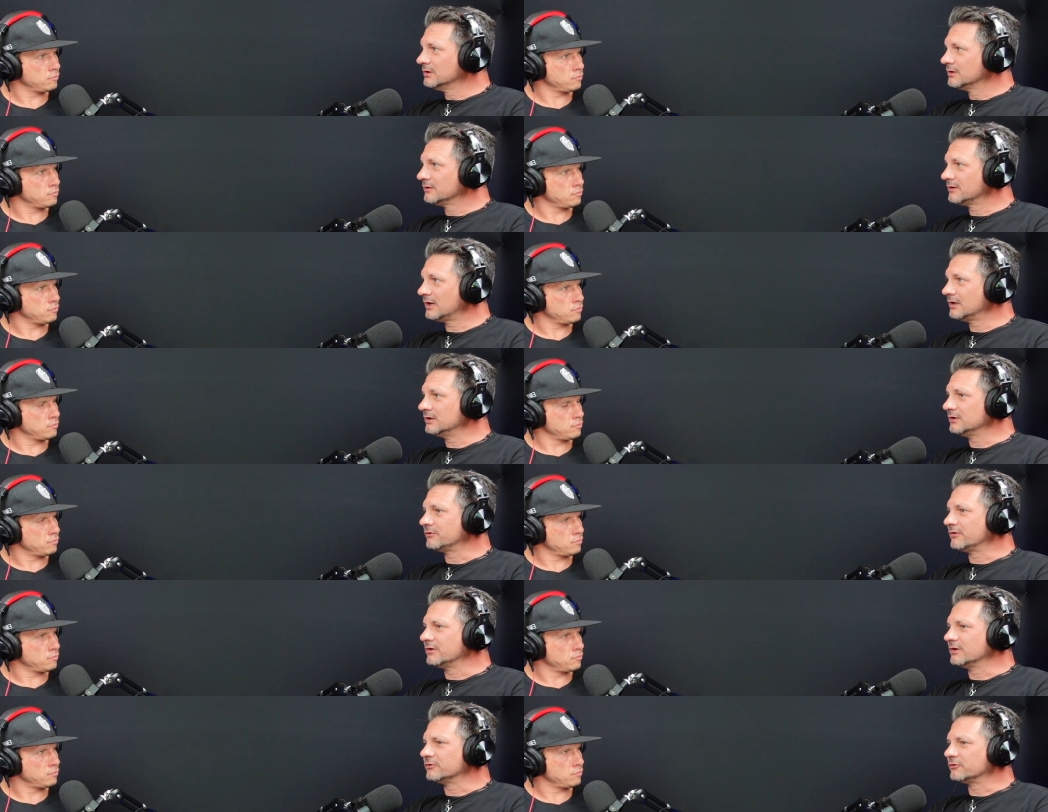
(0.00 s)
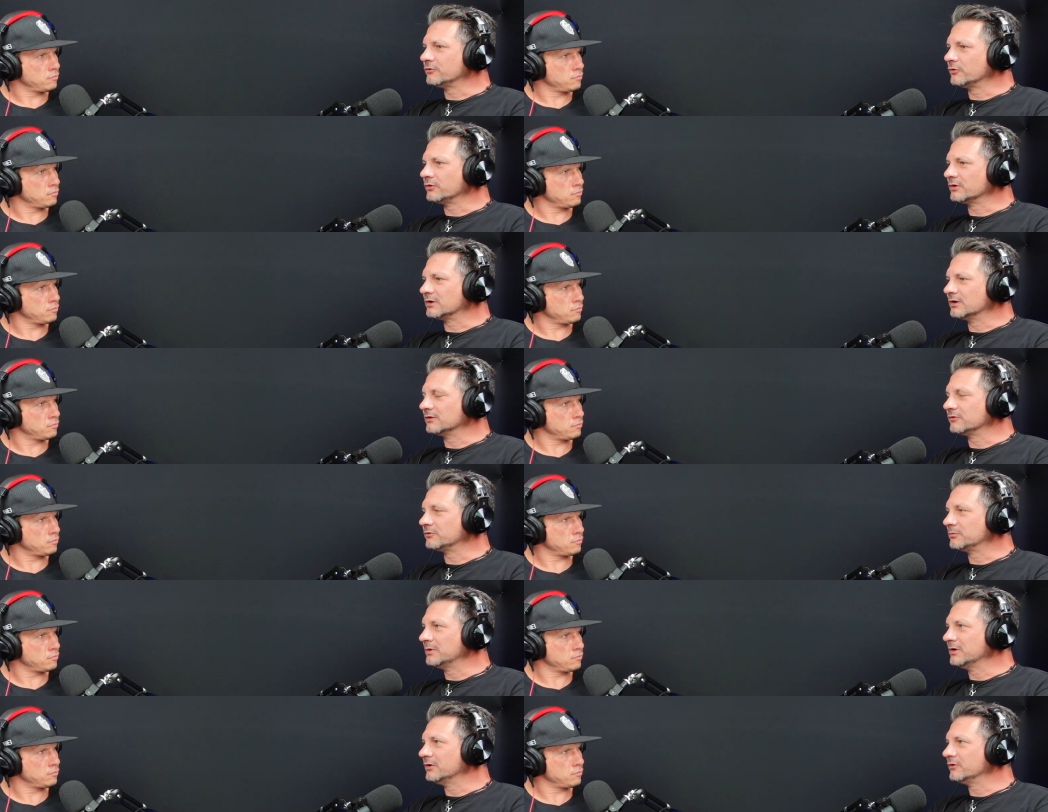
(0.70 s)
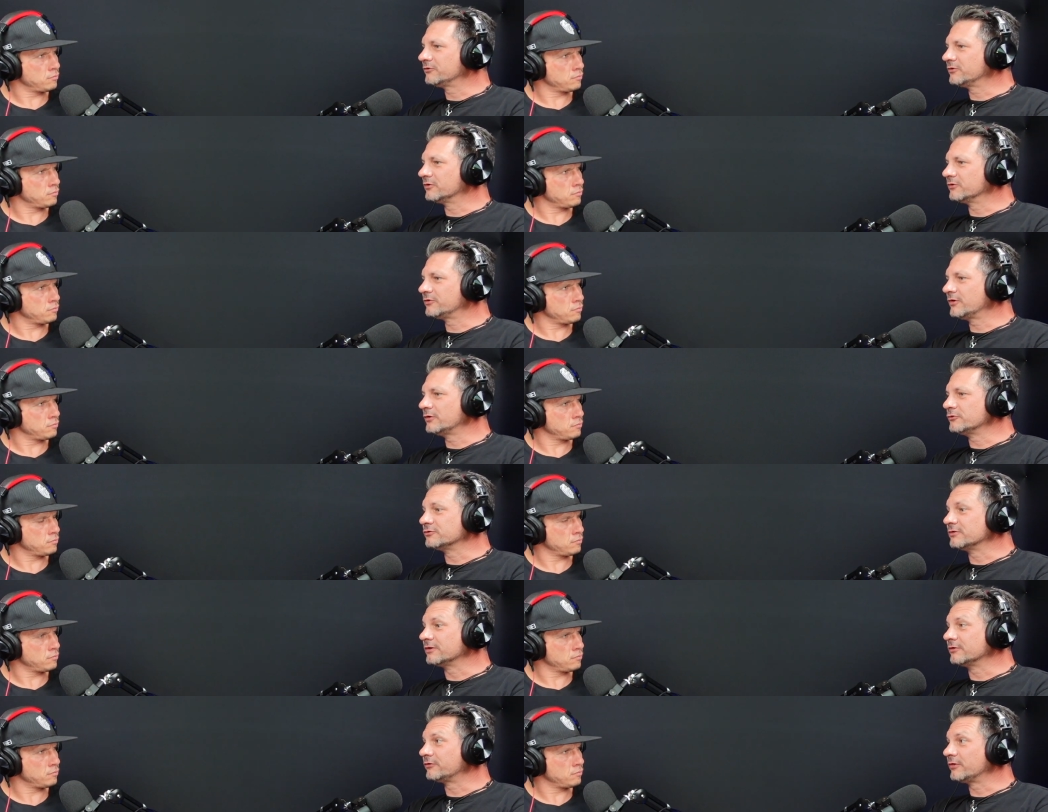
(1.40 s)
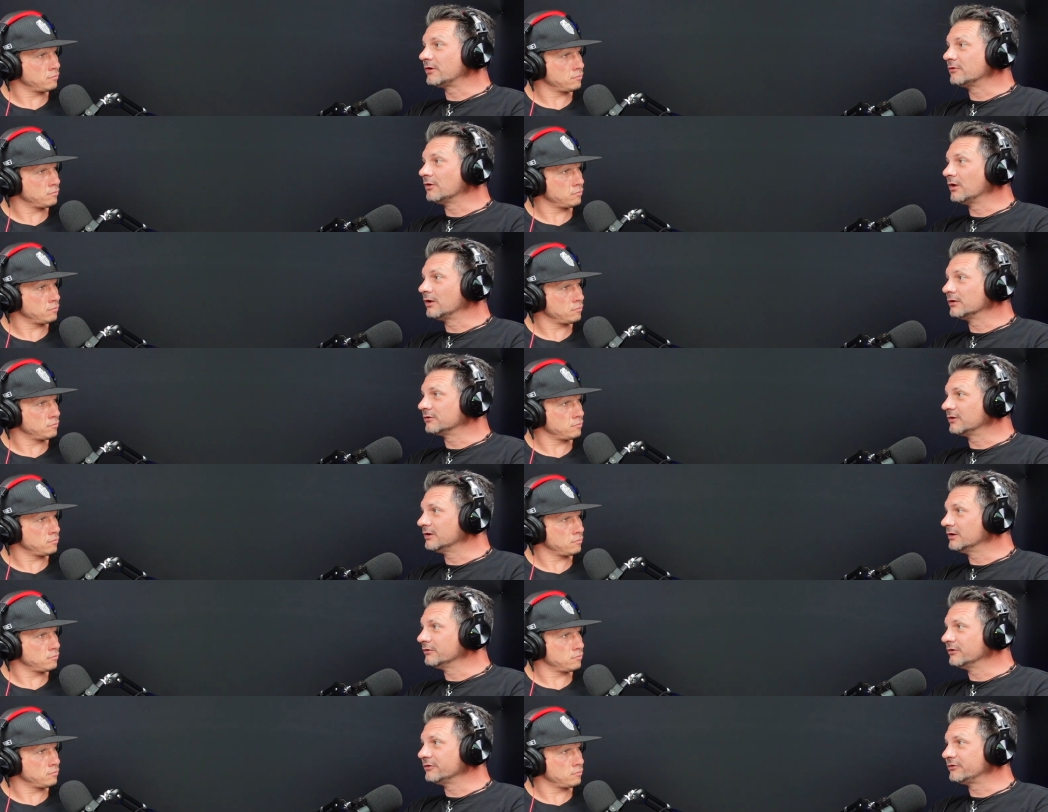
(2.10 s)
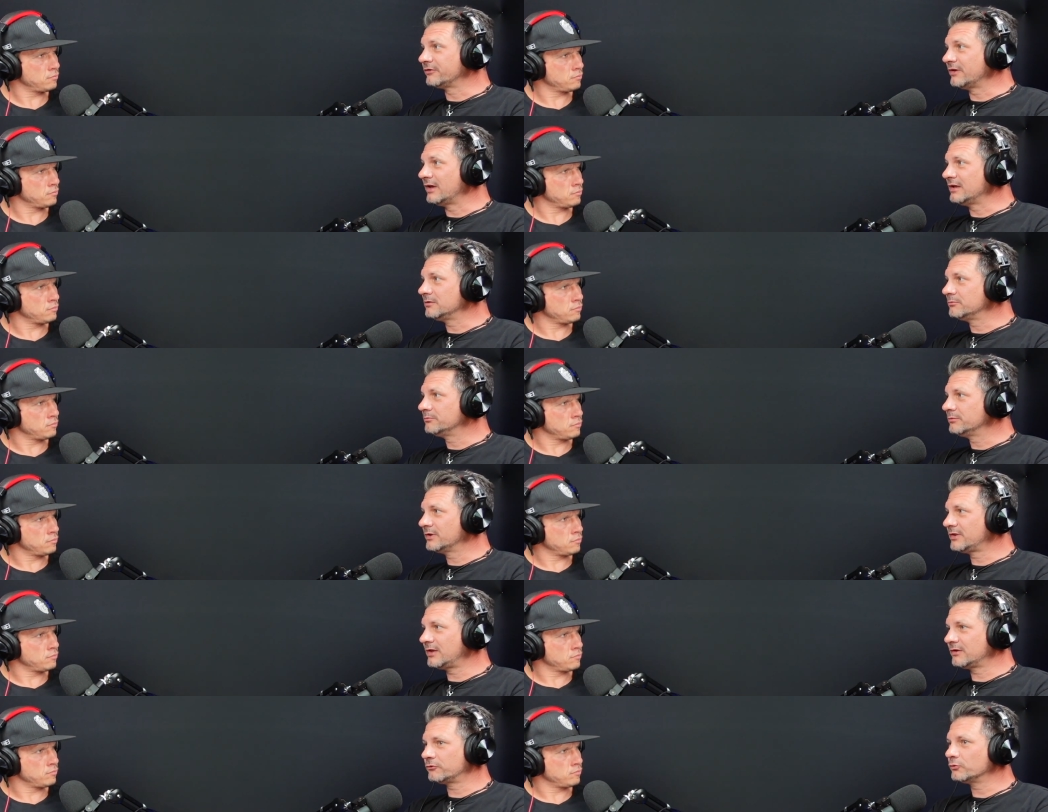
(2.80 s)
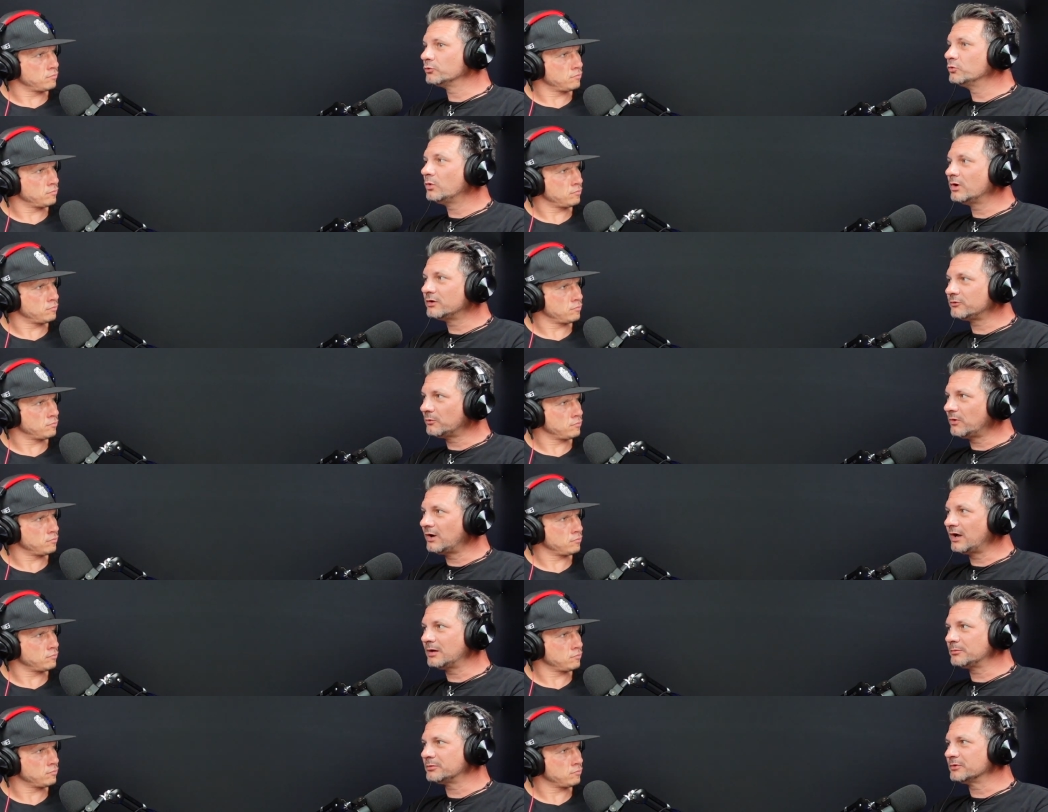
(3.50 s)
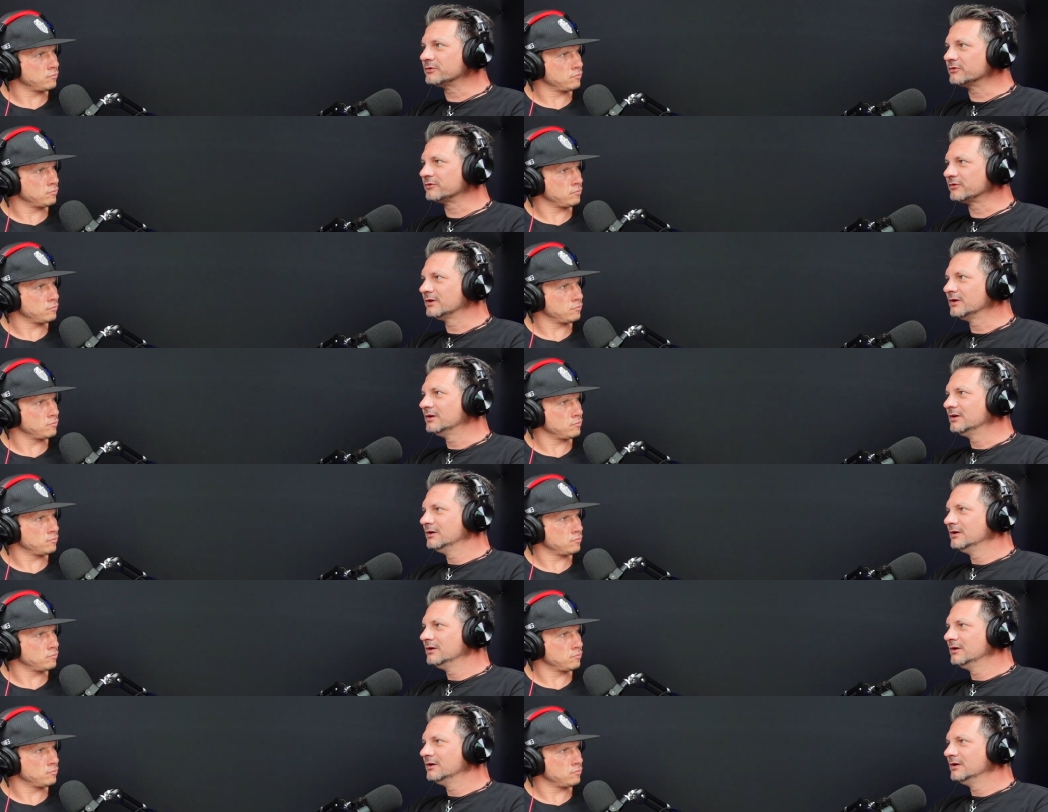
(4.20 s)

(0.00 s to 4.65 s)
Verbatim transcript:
Speaker 1: That is the historical experience, and socialists don't like to hear it said, but that's always what happens.